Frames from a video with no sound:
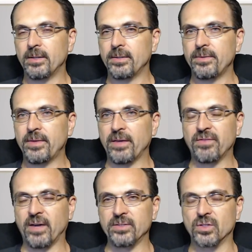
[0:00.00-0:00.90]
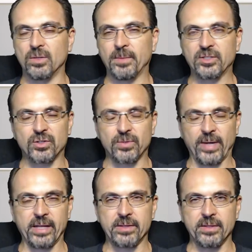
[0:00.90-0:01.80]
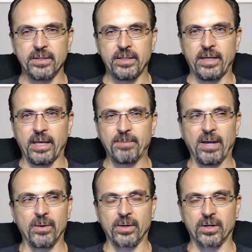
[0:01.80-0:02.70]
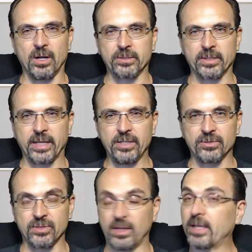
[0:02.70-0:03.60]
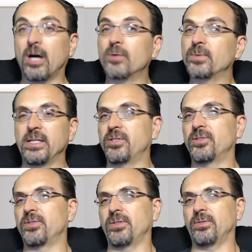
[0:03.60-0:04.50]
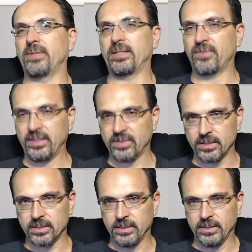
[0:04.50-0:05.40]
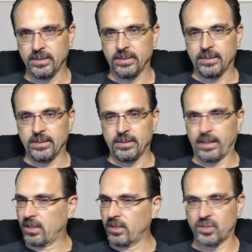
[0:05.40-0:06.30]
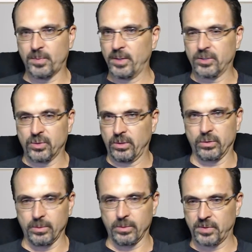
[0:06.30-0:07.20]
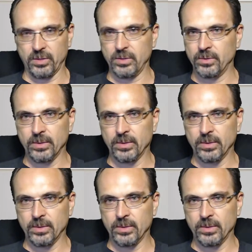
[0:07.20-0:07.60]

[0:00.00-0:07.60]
they find so much strength and power in congregations, like all religions do. Let's face it, like all spiritual groups do.